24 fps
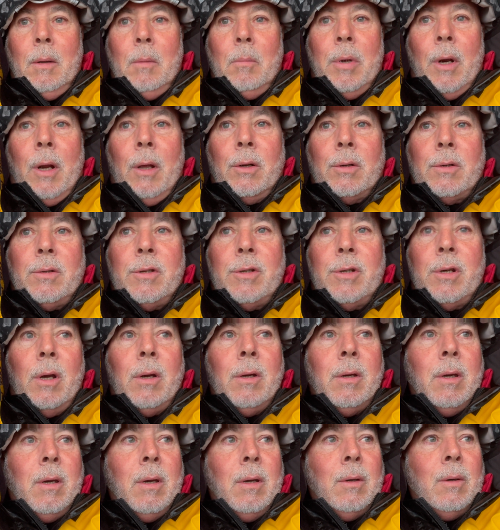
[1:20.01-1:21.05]
But I'll show
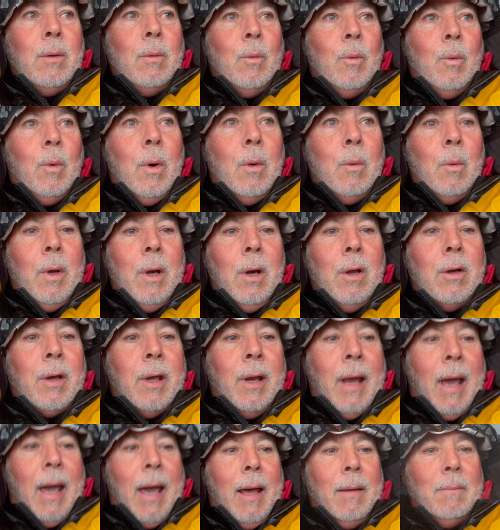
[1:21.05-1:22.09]
you what we're
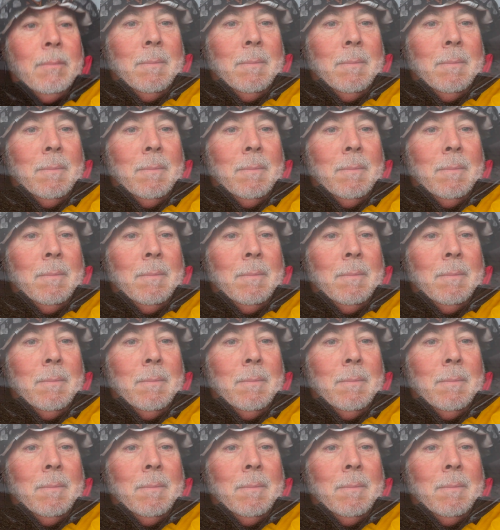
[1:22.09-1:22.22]
looking at.